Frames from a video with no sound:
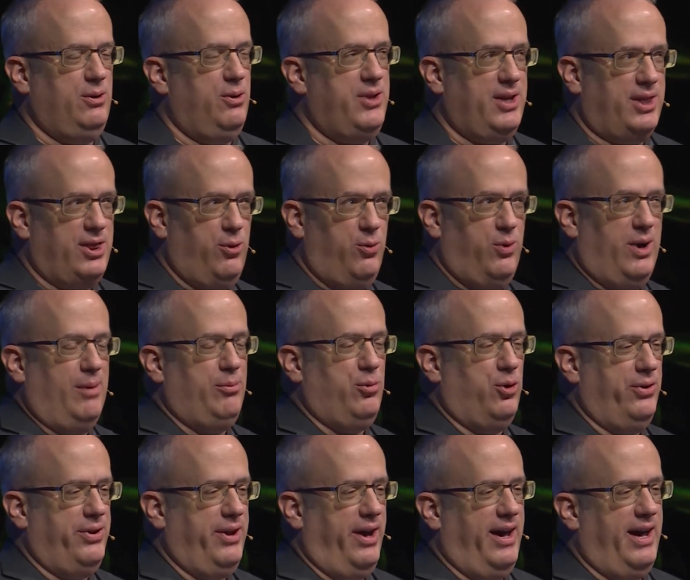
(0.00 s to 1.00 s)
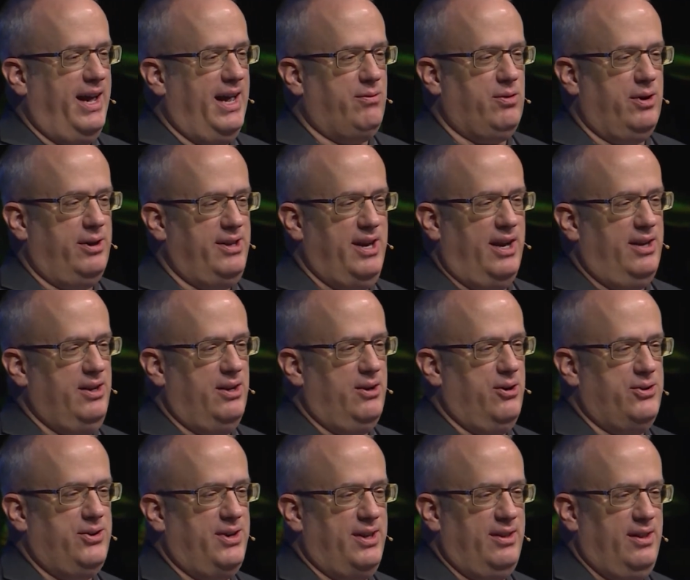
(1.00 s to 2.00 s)
and you think the web will die every 10
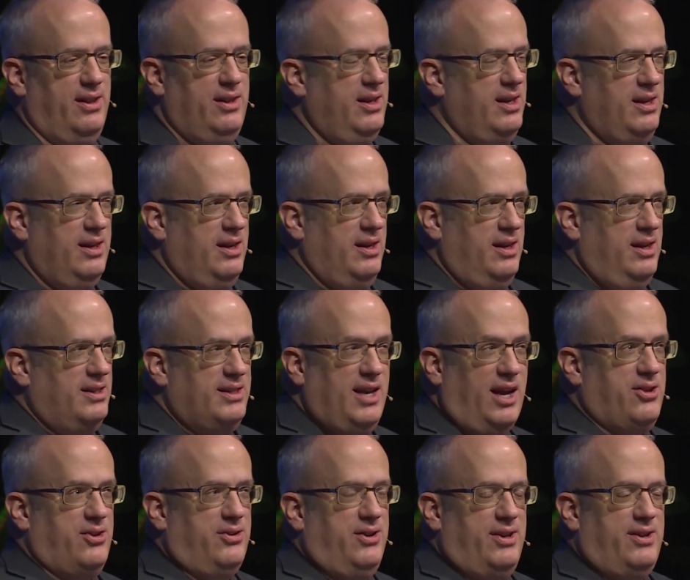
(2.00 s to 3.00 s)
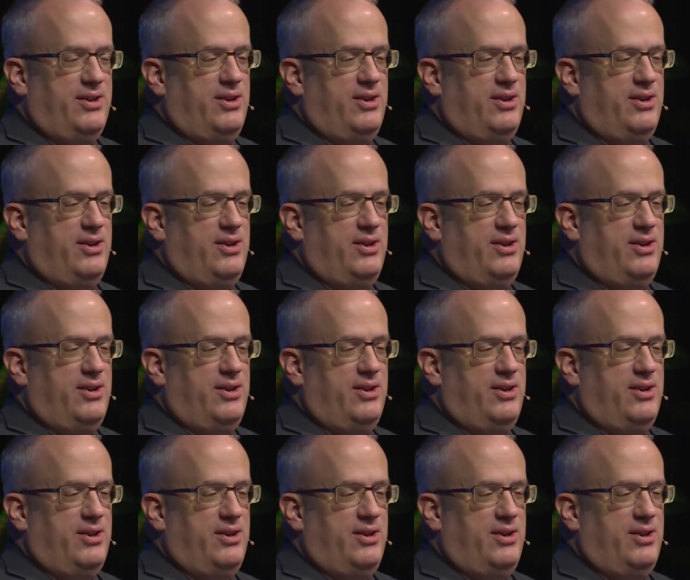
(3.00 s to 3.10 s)
years, and it doesn't.